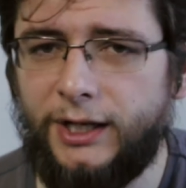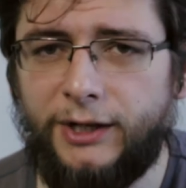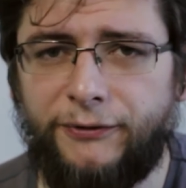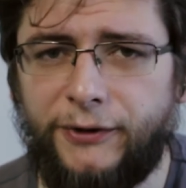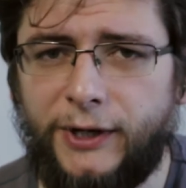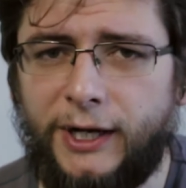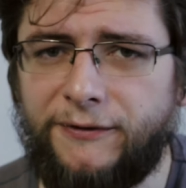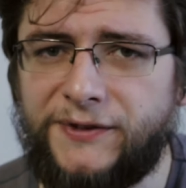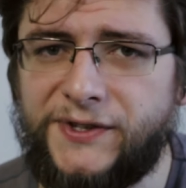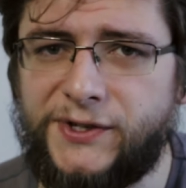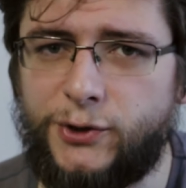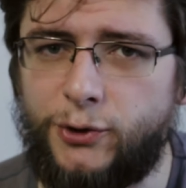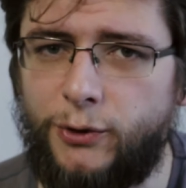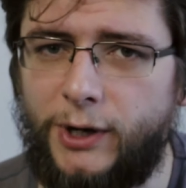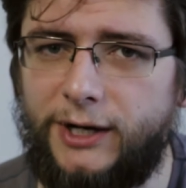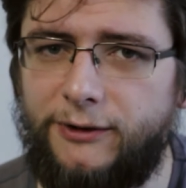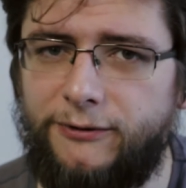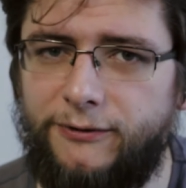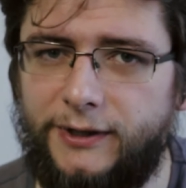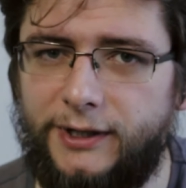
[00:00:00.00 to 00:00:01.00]
If you have
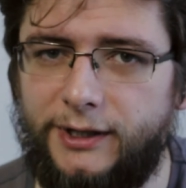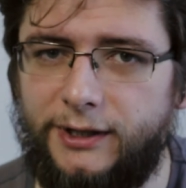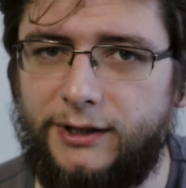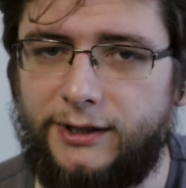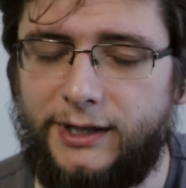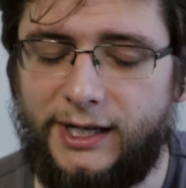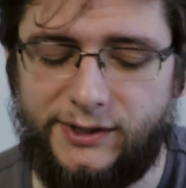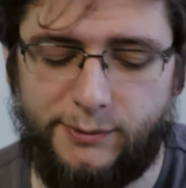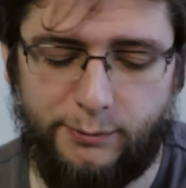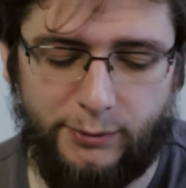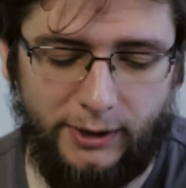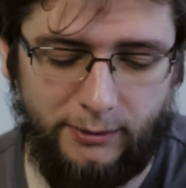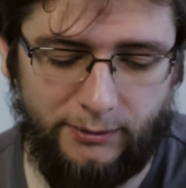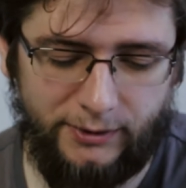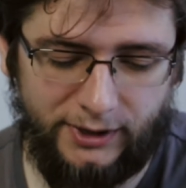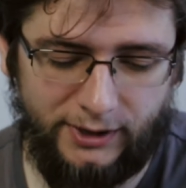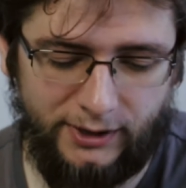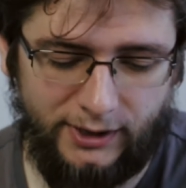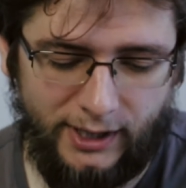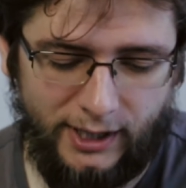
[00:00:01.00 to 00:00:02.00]
strifing, that's
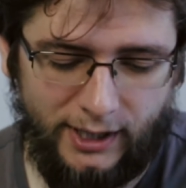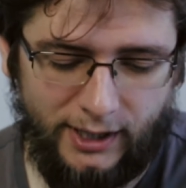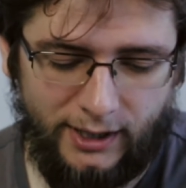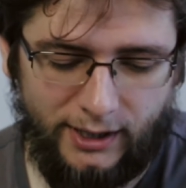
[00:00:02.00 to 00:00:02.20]
probably